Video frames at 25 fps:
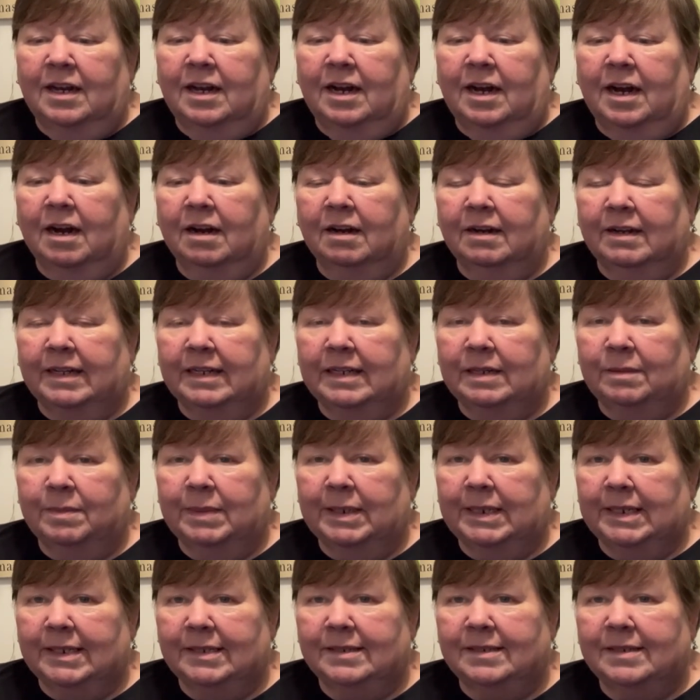Our Itty
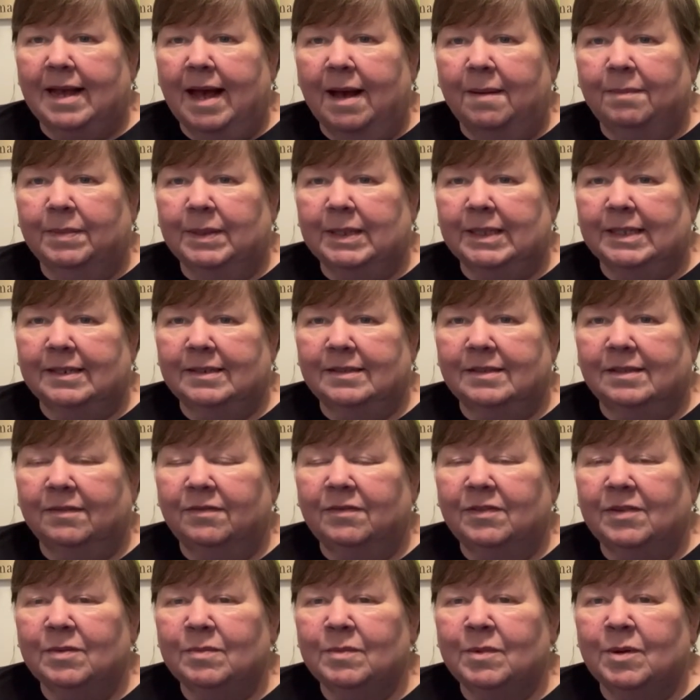Bitty Chapel is a
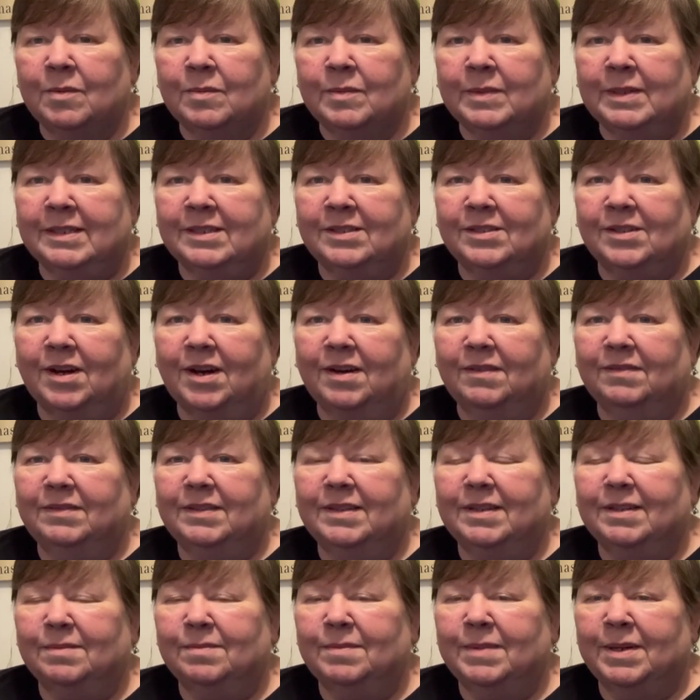few moments
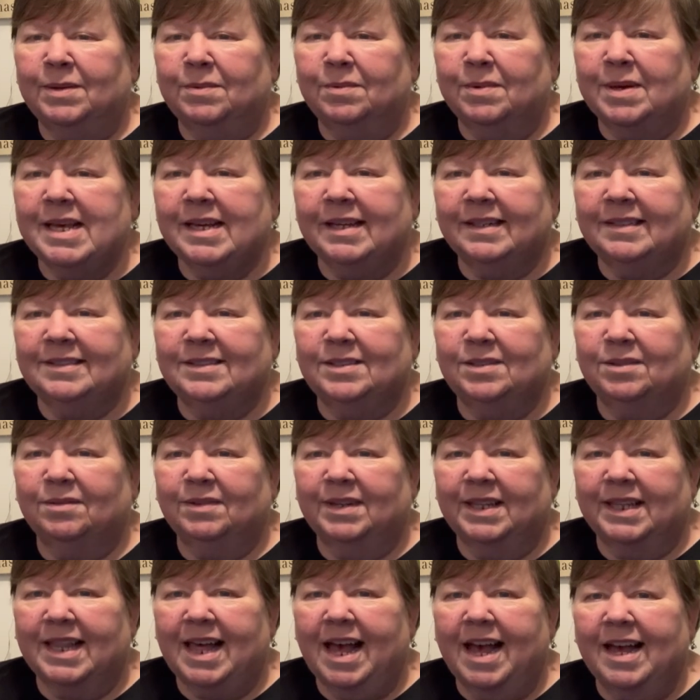offered midweek to
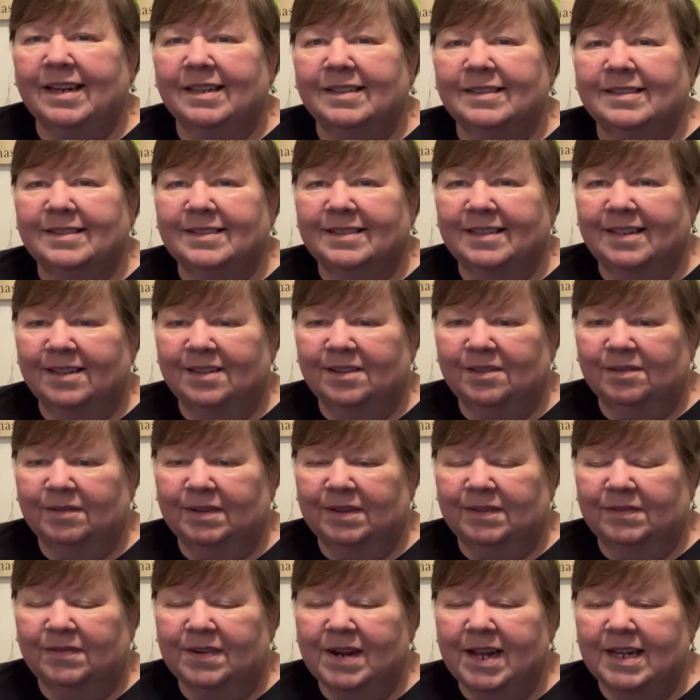relax,
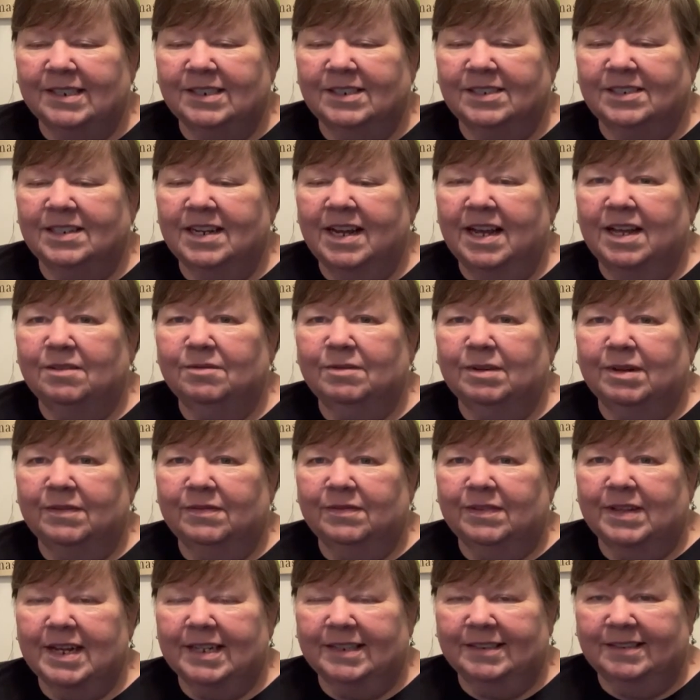refresh, and
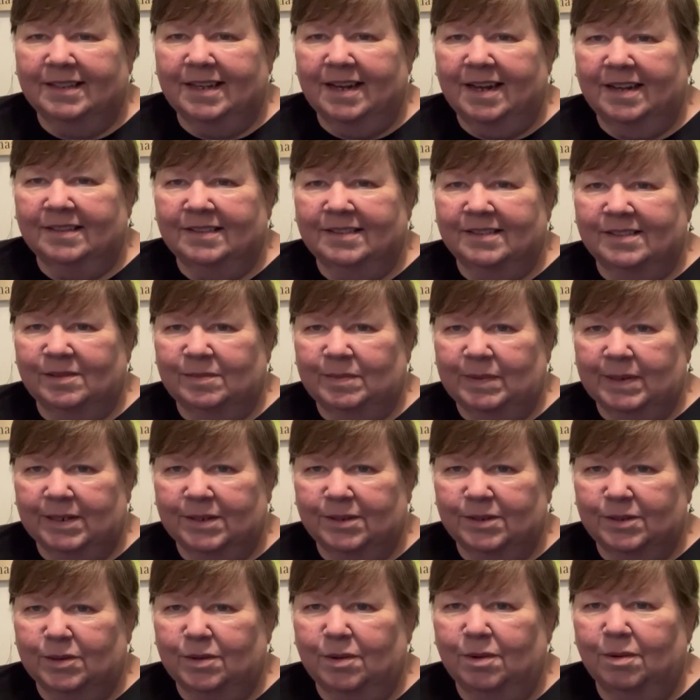reflect on a
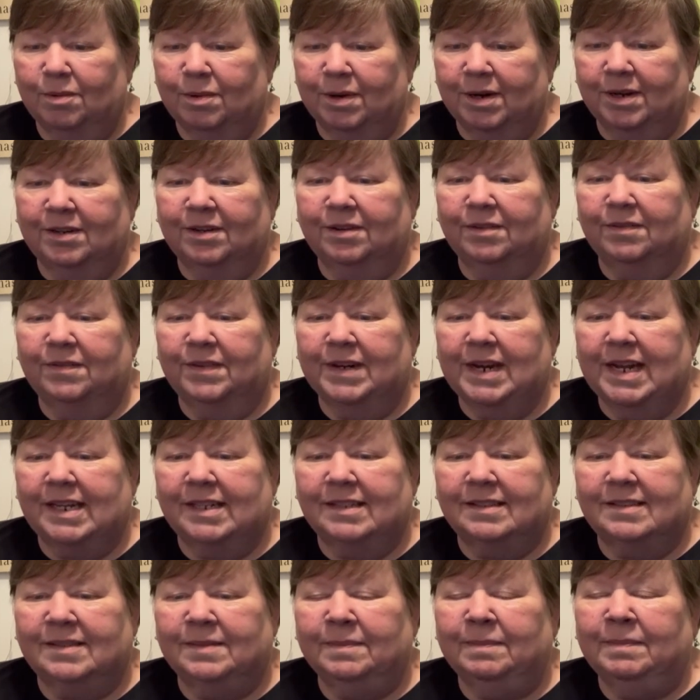spiritual word or
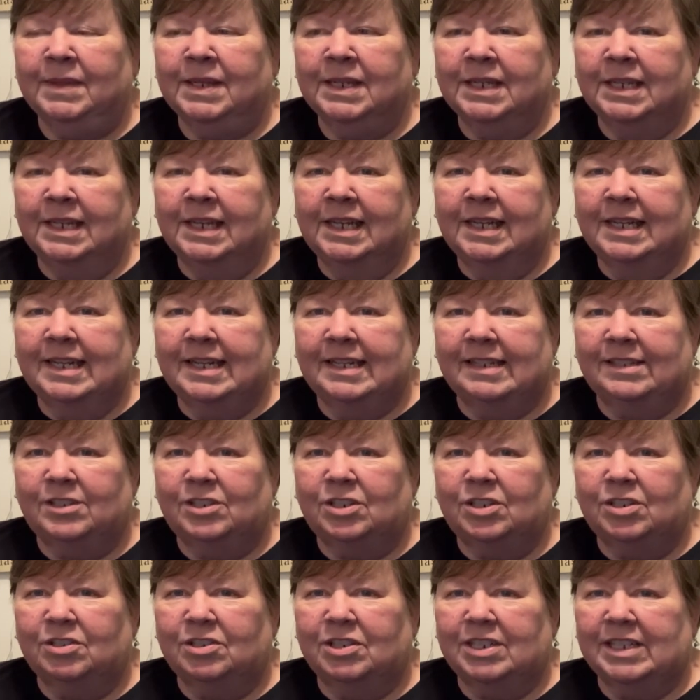phrase.
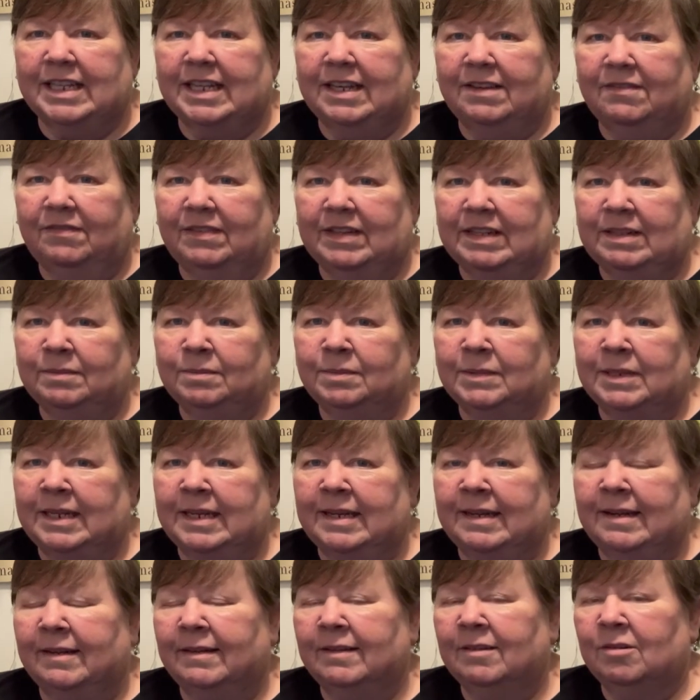It's usually filmed
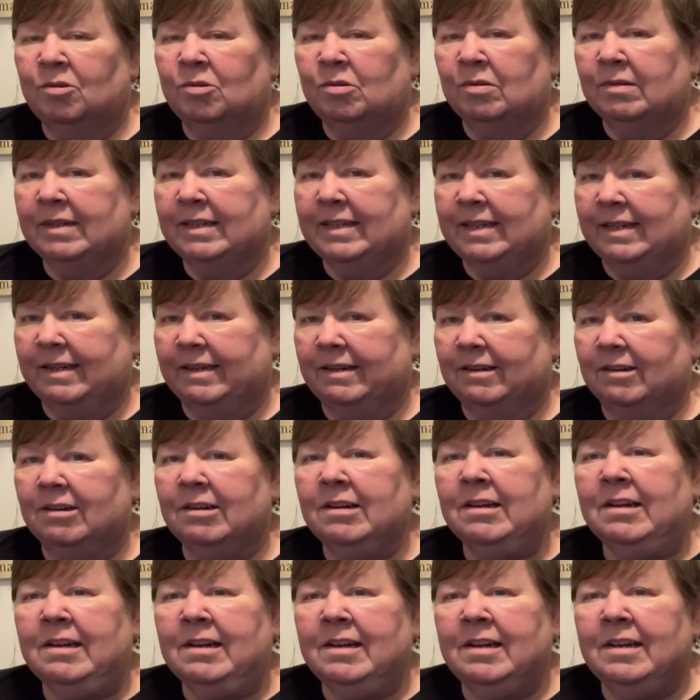in or near
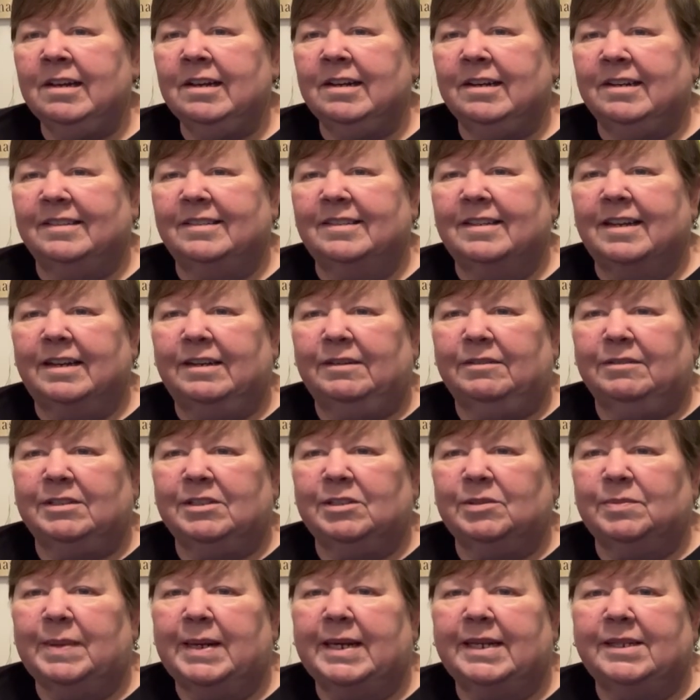a sacred
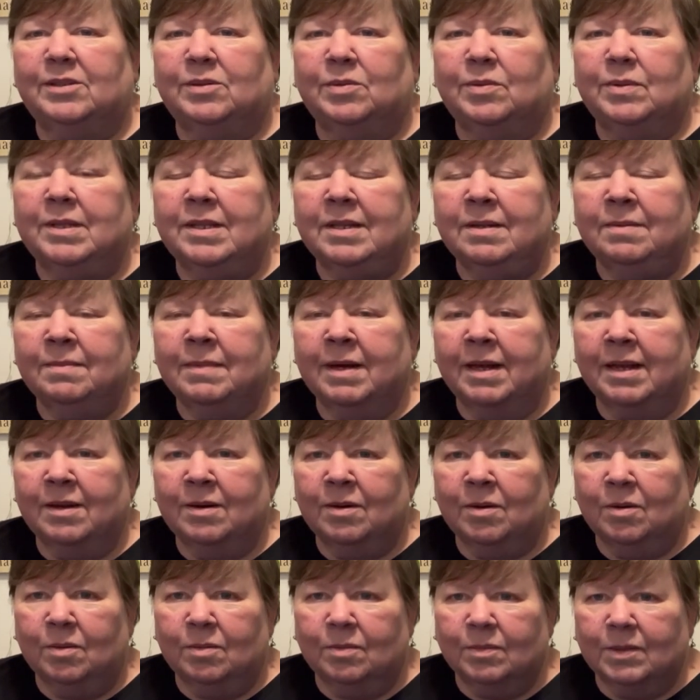space within my
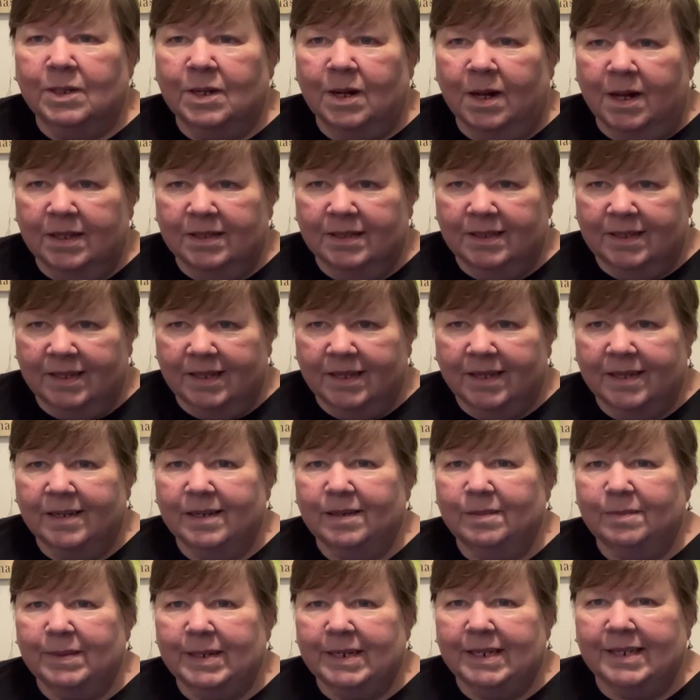home called the
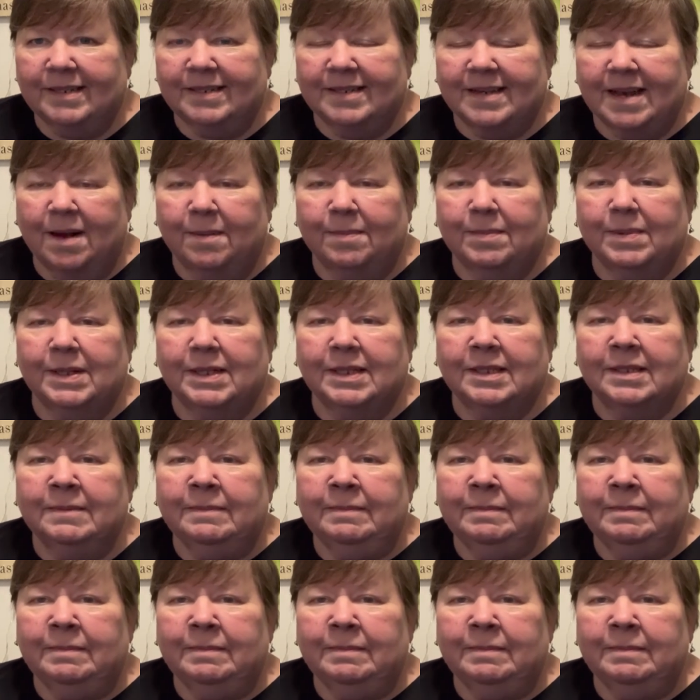Itty Bitty Chapel,